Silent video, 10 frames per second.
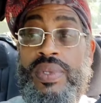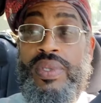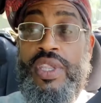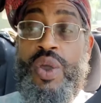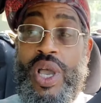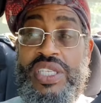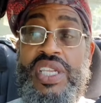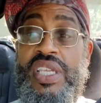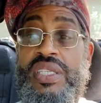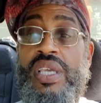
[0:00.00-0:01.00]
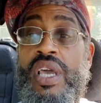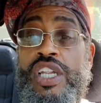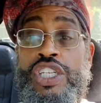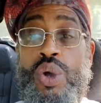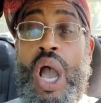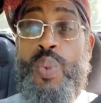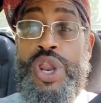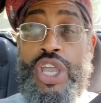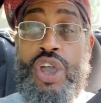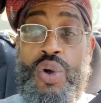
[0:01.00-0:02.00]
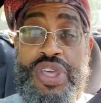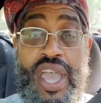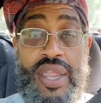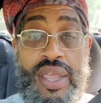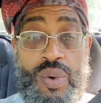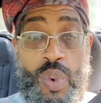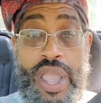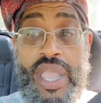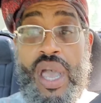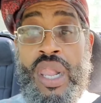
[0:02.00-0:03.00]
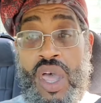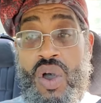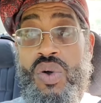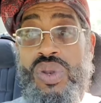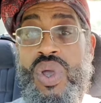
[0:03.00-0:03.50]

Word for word: The question is, do I want to go that way alone